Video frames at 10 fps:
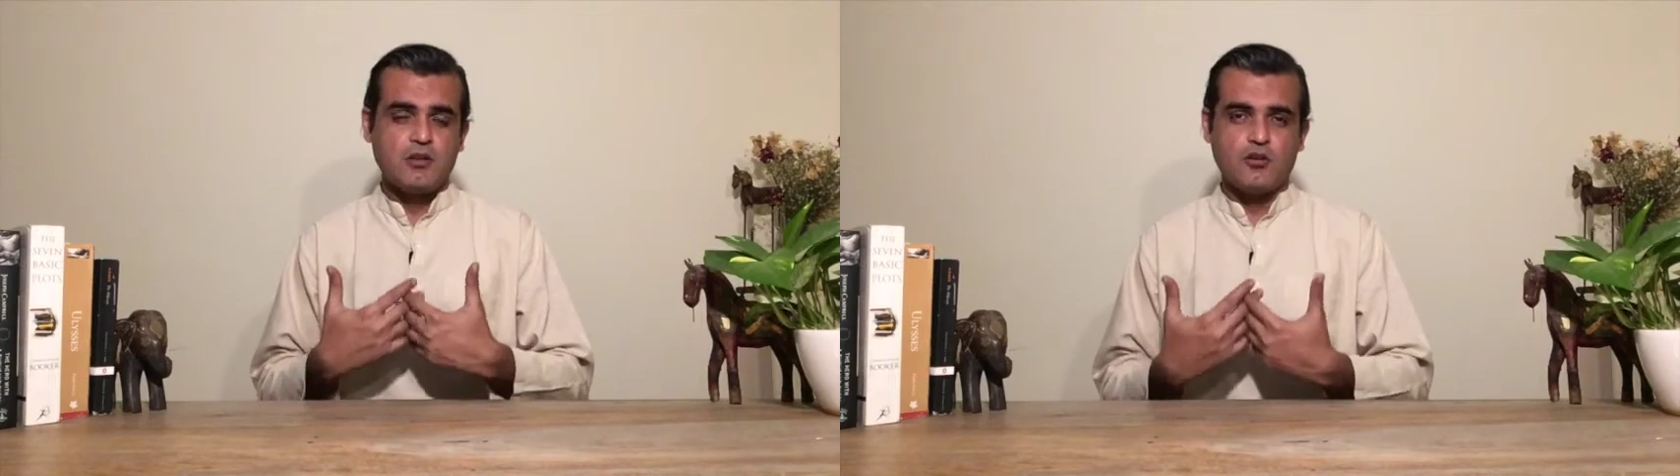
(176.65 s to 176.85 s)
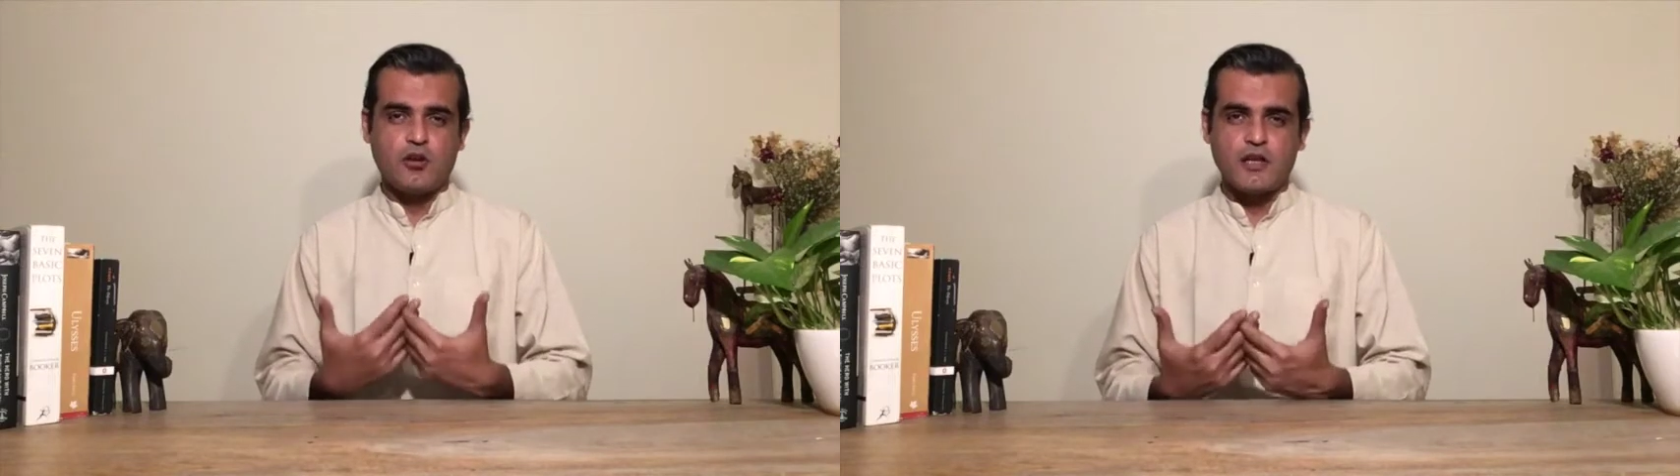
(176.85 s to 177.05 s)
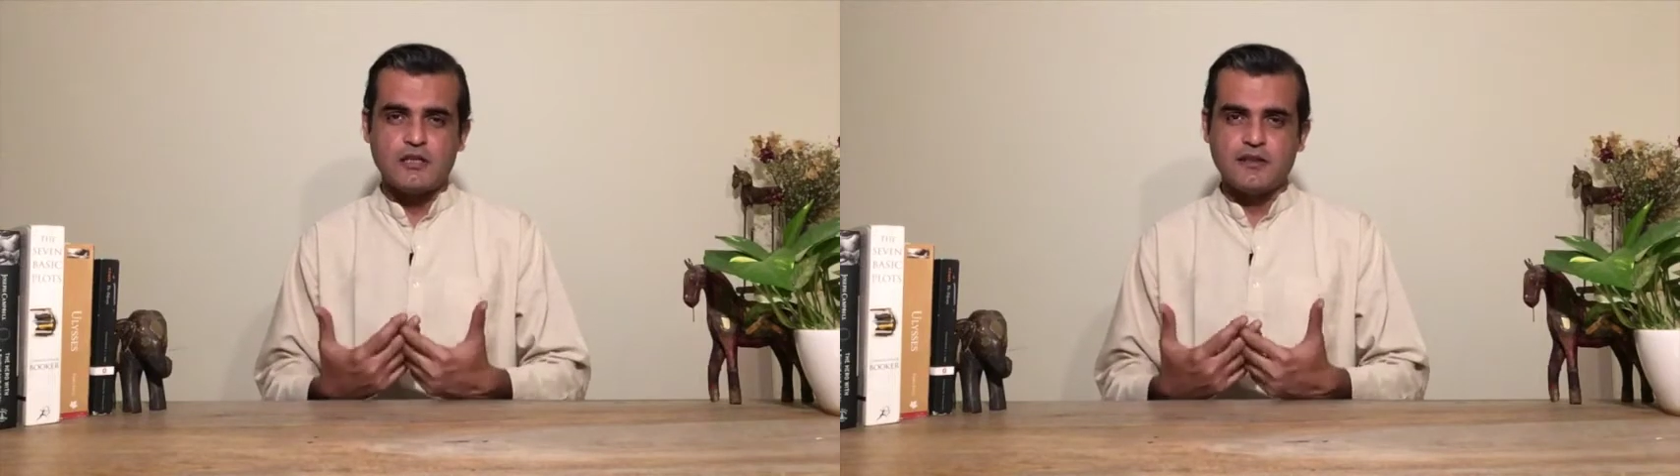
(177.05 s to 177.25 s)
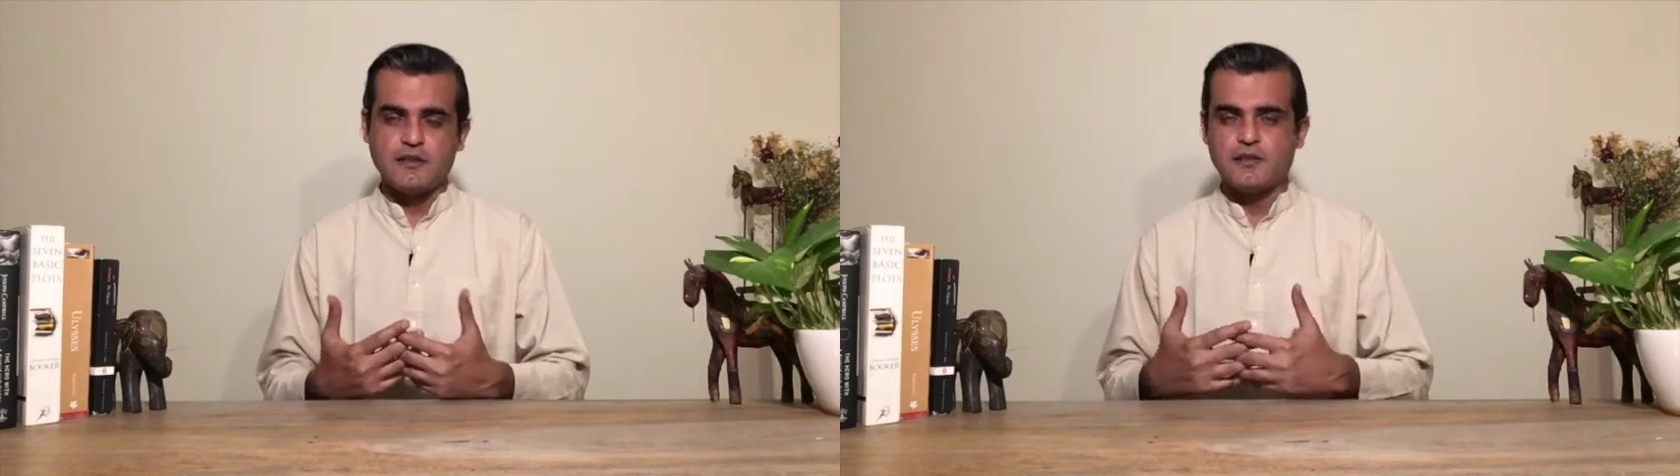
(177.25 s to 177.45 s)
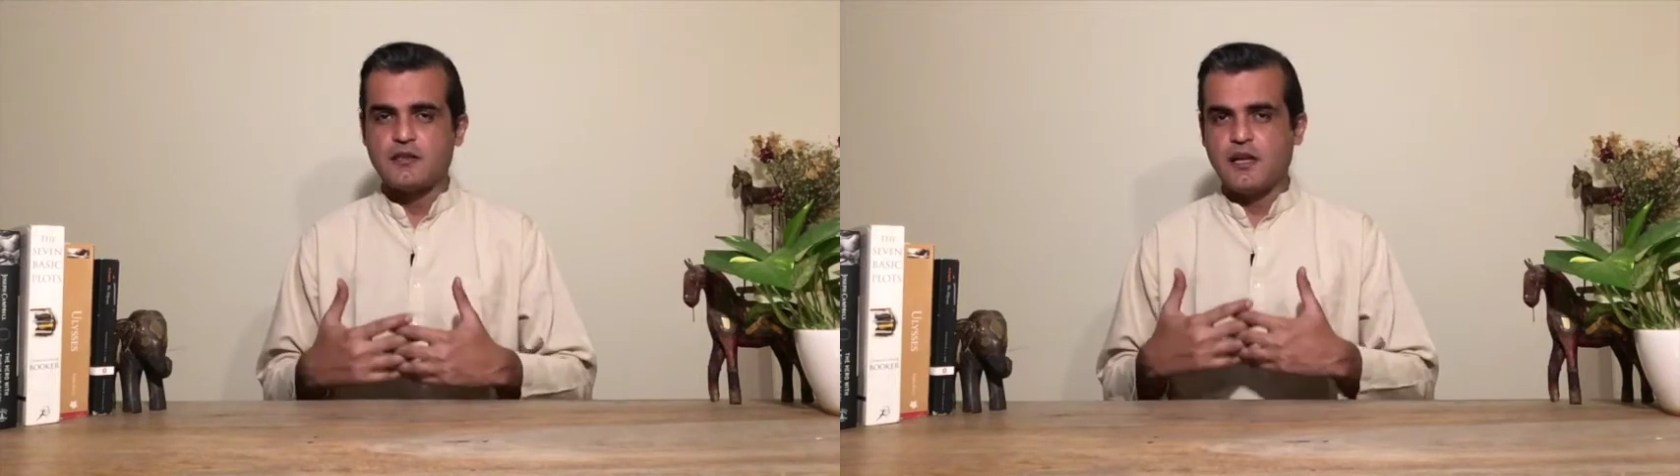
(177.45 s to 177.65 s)

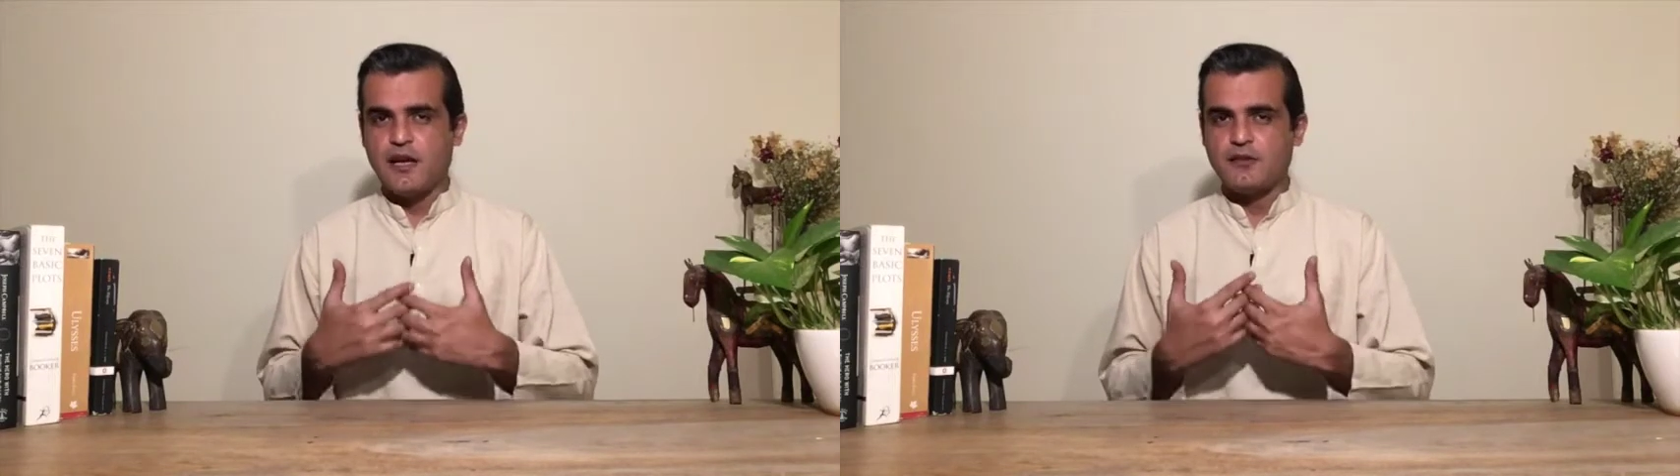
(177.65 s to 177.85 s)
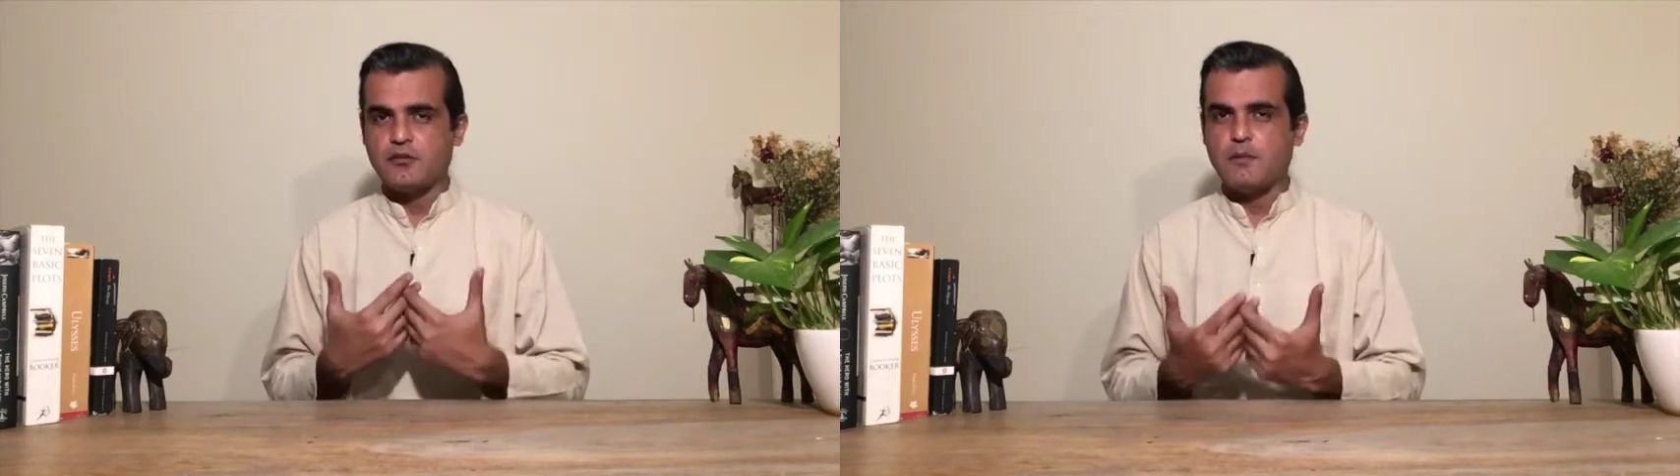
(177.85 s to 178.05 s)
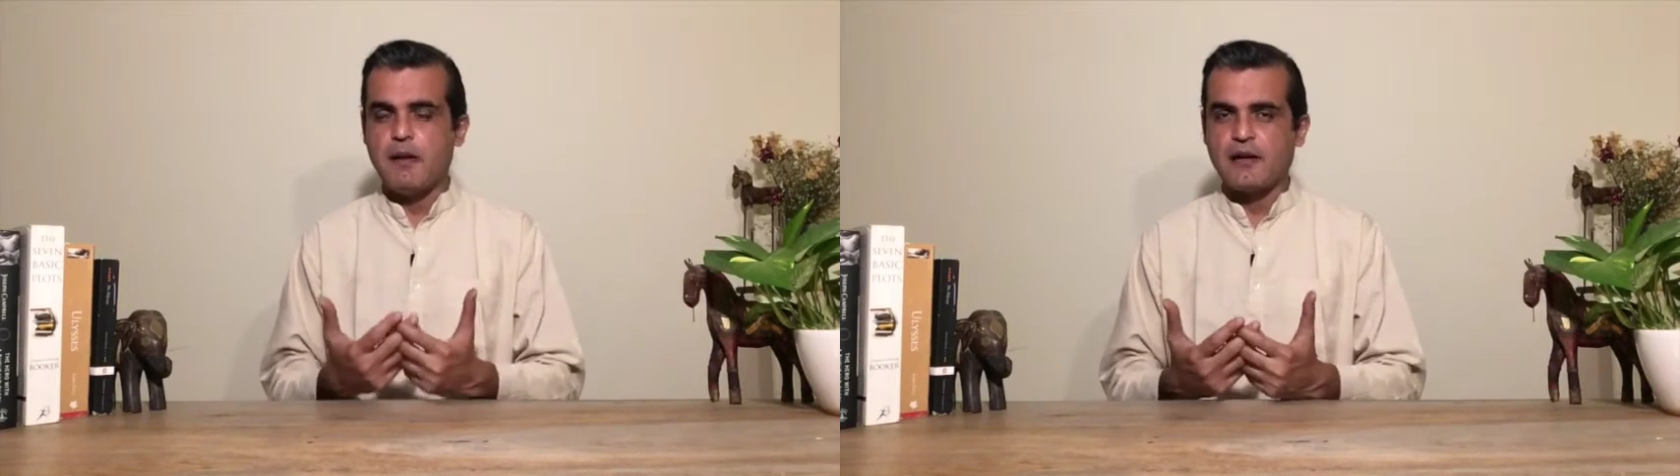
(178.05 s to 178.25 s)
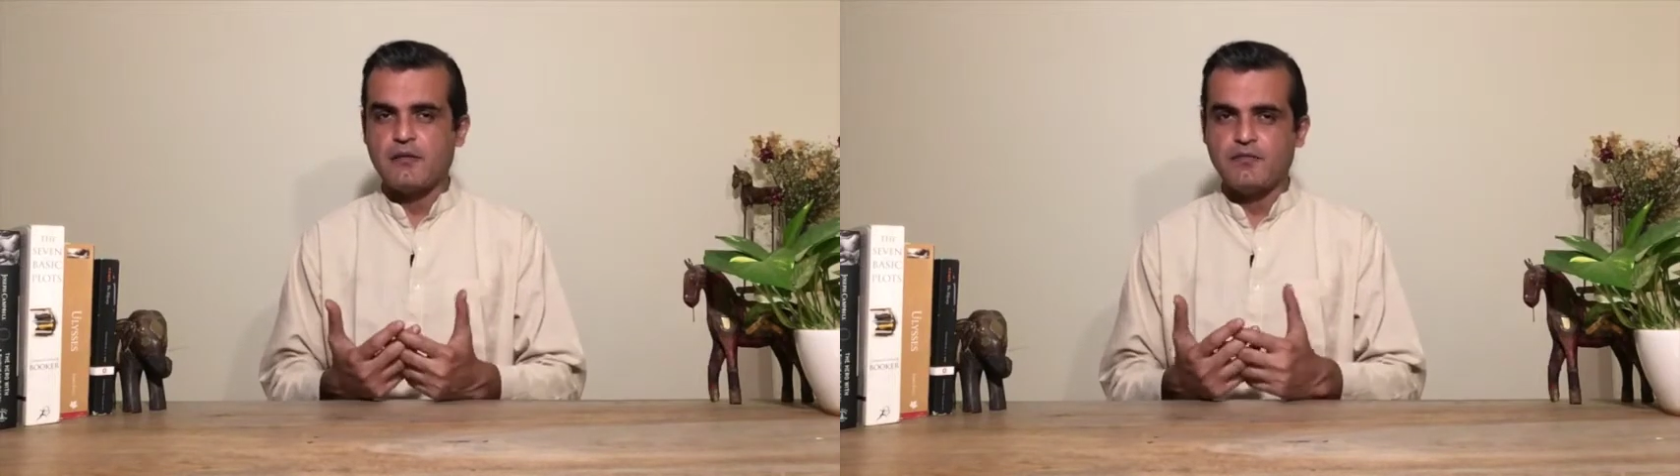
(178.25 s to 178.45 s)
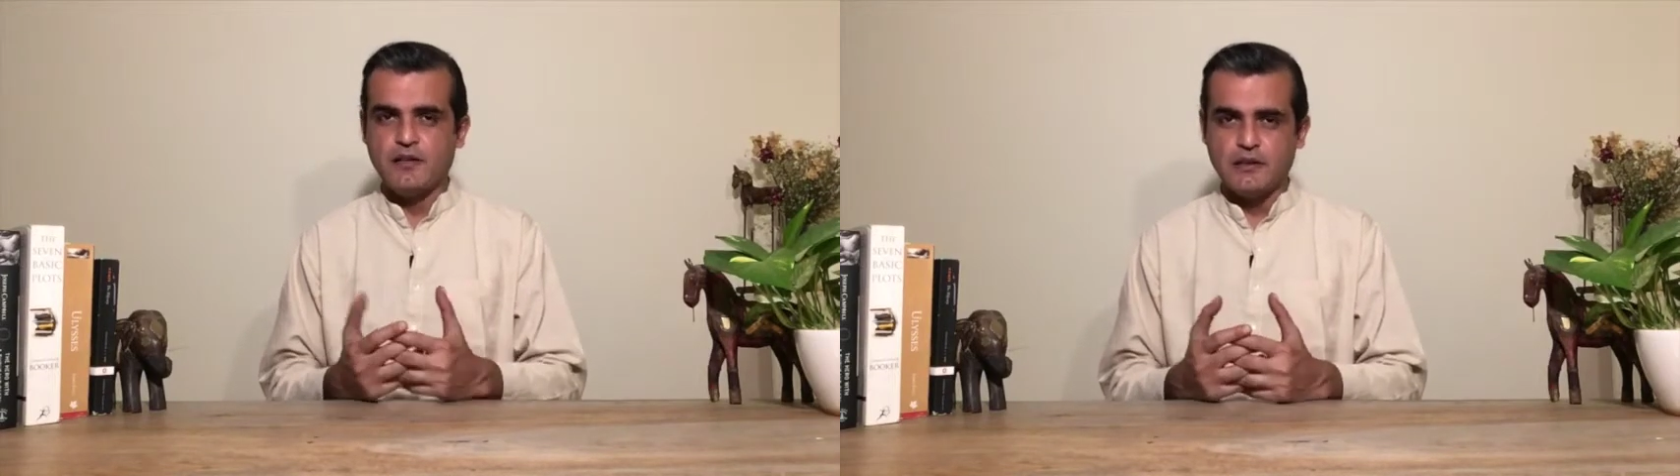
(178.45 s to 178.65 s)
goddesses into the
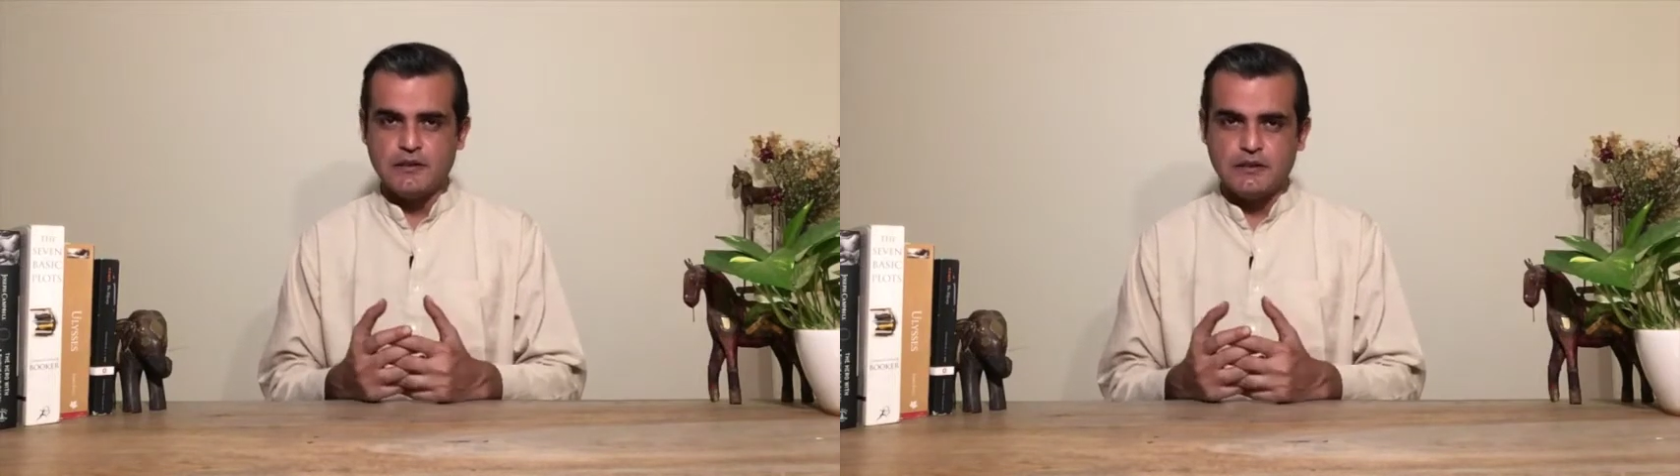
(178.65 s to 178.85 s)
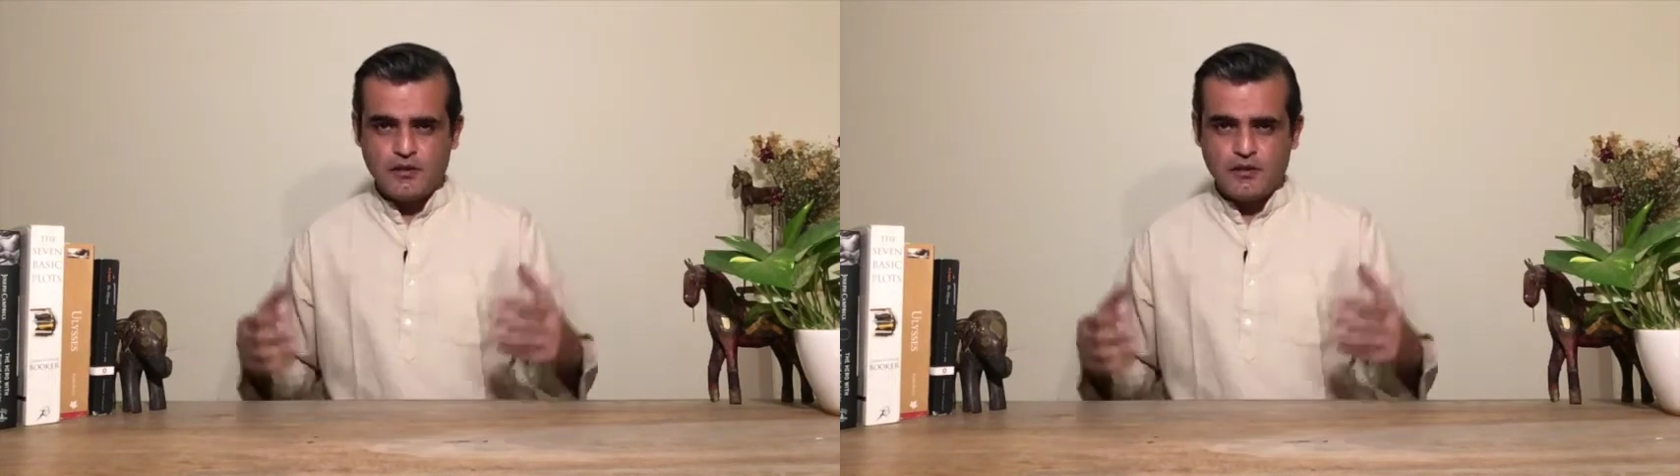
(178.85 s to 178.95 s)
battlefield.